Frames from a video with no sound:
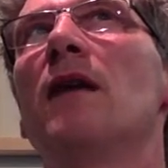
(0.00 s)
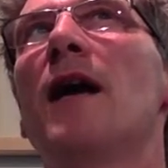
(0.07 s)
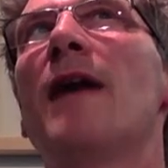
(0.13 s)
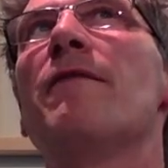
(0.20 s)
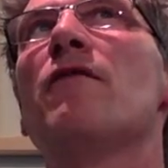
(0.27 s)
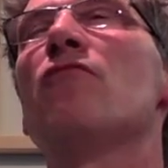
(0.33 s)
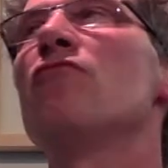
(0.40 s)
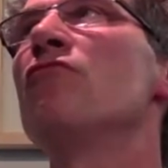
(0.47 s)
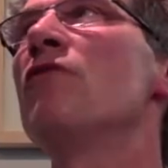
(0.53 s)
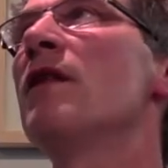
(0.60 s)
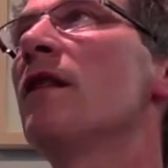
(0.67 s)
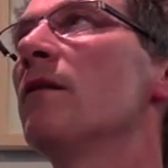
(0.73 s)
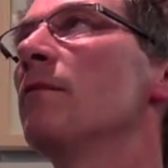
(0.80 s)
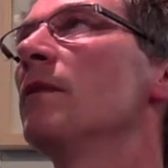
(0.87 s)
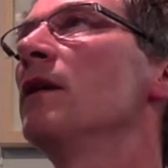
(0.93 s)
And the
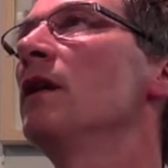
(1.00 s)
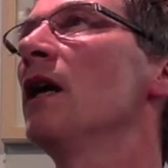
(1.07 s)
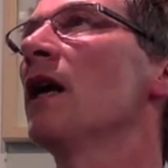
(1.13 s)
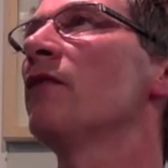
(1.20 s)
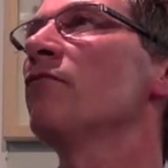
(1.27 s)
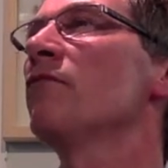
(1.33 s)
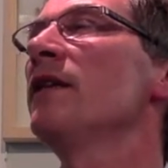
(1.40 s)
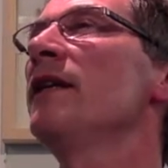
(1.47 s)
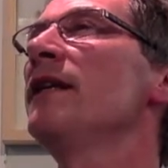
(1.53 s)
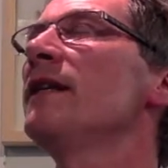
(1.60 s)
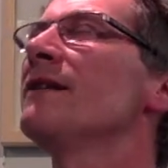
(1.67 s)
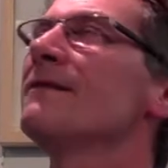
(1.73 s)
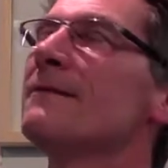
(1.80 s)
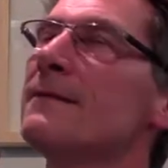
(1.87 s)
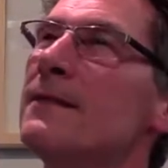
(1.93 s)
rhythm. And
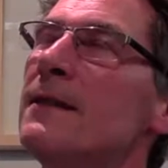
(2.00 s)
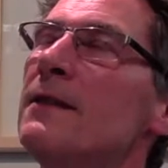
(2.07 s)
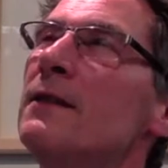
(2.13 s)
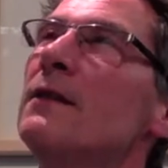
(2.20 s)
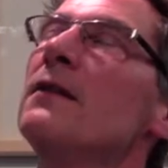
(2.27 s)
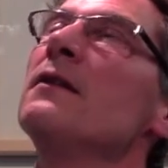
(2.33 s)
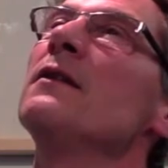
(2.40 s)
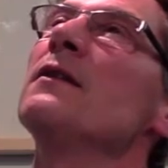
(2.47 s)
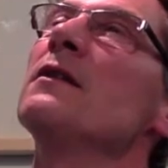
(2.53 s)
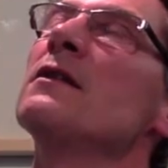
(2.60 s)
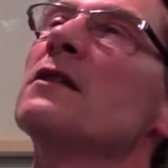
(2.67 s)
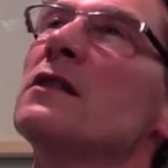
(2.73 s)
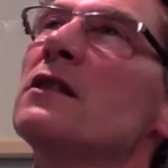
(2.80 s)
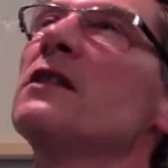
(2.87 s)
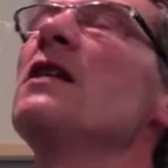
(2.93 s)
really,
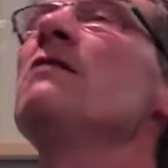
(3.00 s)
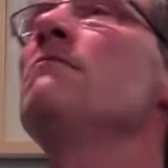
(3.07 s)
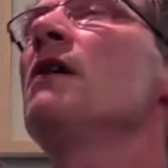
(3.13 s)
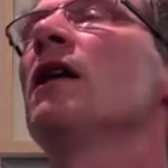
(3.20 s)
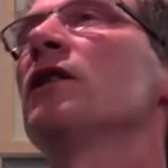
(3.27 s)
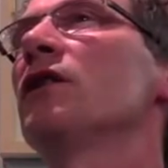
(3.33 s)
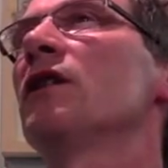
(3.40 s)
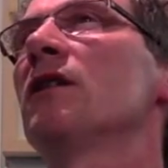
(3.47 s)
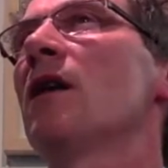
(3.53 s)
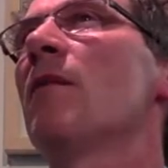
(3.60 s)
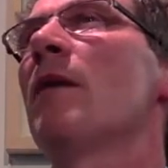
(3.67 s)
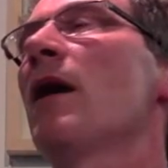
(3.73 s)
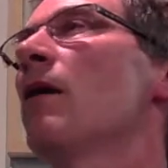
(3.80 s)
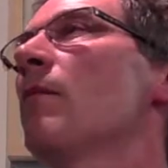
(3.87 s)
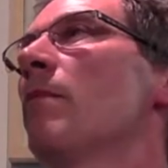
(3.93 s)
so much
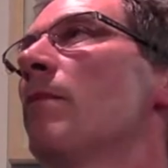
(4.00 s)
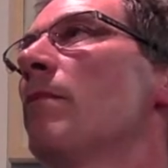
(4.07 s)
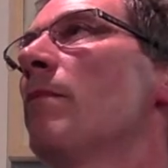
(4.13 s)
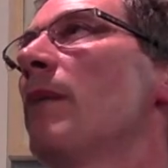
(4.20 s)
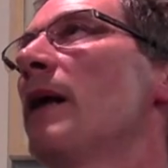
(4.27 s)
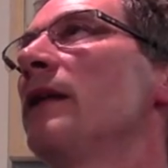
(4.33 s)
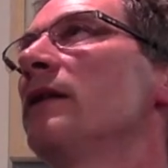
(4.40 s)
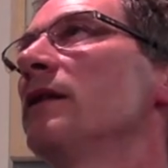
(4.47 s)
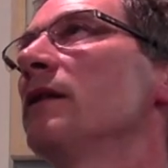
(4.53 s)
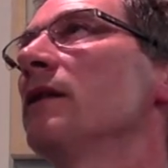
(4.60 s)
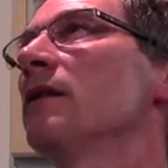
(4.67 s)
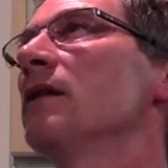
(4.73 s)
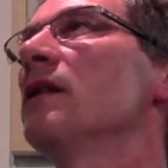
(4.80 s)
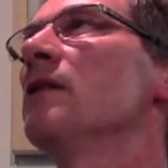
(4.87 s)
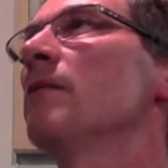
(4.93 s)
about painting
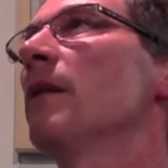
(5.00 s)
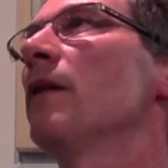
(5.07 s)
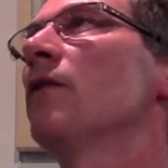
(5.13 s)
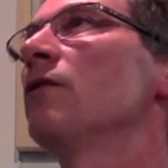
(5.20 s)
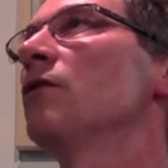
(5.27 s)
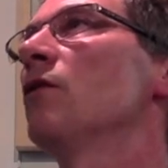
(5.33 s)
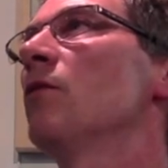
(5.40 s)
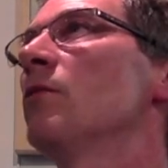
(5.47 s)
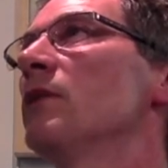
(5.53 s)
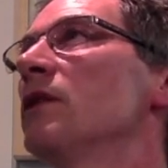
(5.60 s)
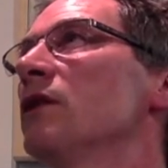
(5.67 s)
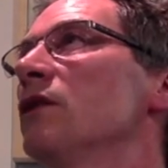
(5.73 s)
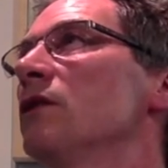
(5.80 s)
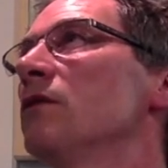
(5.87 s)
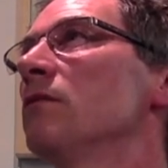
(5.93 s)
is about good
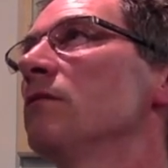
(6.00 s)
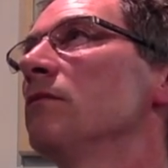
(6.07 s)
composition.